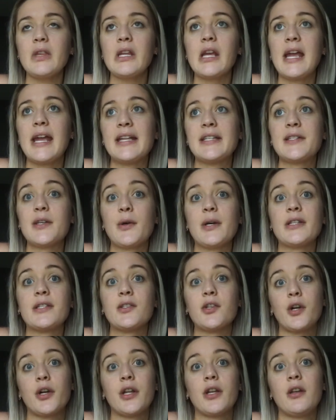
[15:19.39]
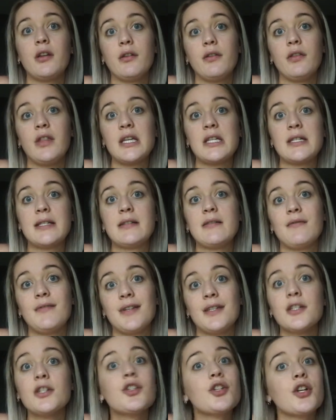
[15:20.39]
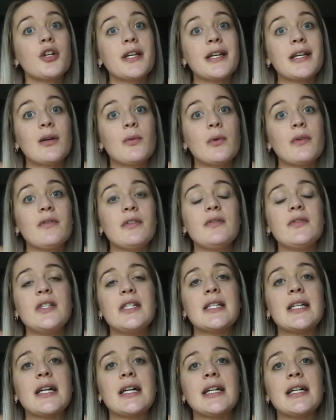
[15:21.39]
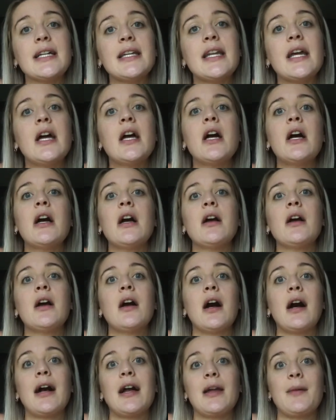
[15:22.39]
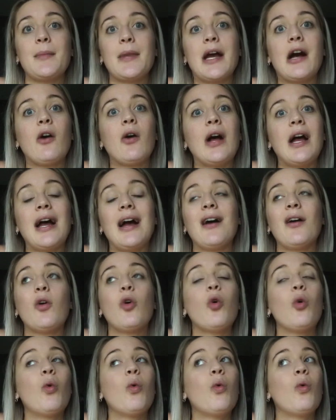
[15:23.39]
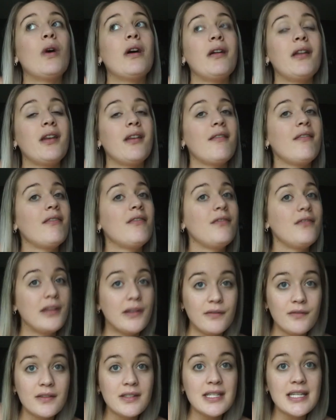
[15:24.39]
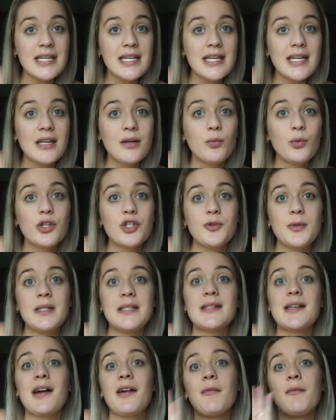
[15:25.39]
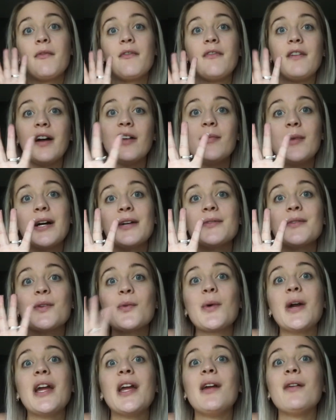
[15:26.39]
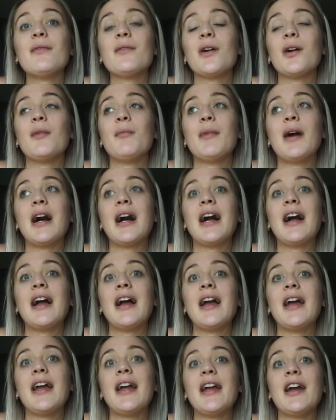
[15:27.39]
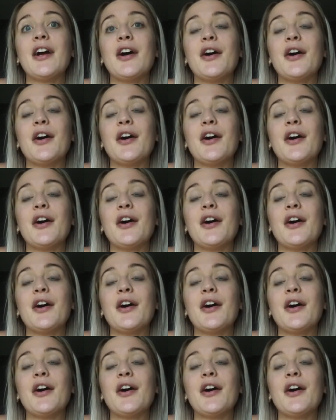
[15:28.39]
And so I started this fitness journey at 159. I am now at 150, which means I'm 5 pounds away from my